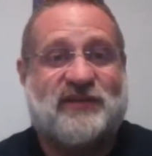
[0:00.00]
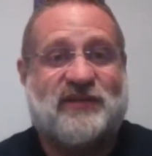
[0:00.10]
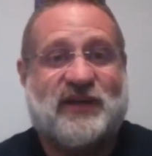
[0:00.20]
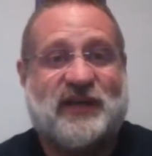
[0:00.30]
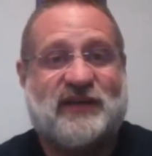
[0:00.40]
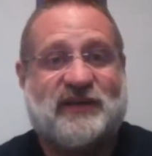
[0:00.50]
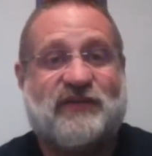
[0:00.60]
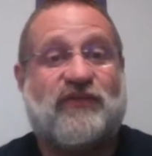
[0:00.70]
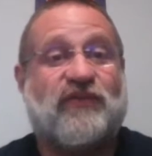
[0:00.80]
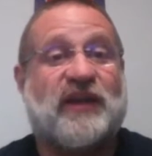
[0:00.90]
right?
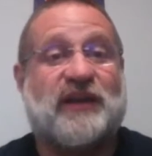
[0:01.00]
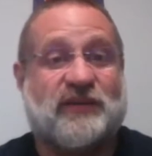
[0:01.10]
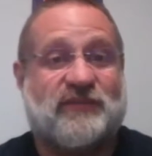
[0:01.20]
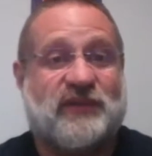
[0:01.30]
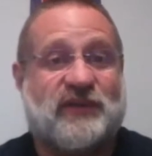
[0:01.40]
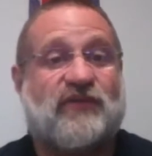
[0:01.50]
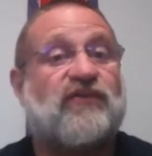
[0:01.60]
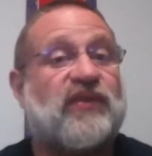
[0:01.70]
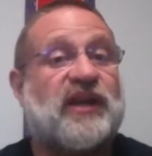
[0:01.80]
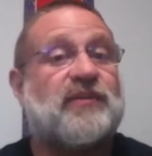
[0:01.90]
Freedom
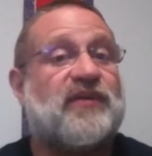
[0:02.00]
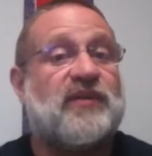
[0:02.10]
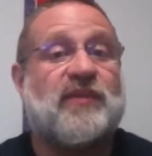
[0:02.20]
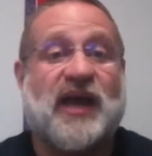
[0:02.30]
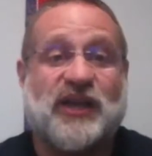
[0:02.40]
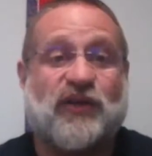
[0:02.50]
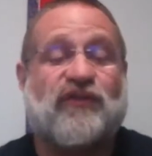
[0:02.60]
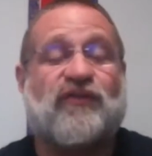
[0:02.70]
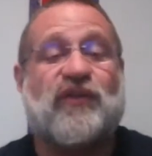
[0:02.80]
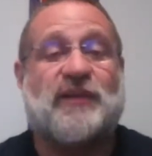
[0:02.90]
of the mind. Your
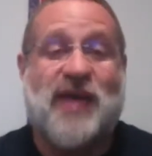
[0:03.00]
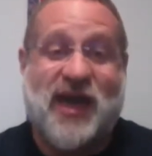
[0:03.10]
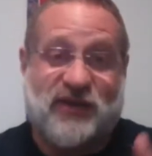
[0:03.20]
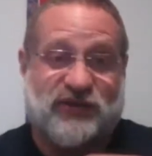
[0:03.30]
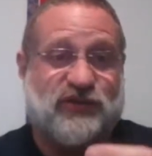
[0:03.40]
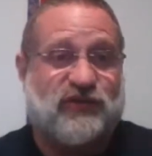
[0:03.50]
freedom matters.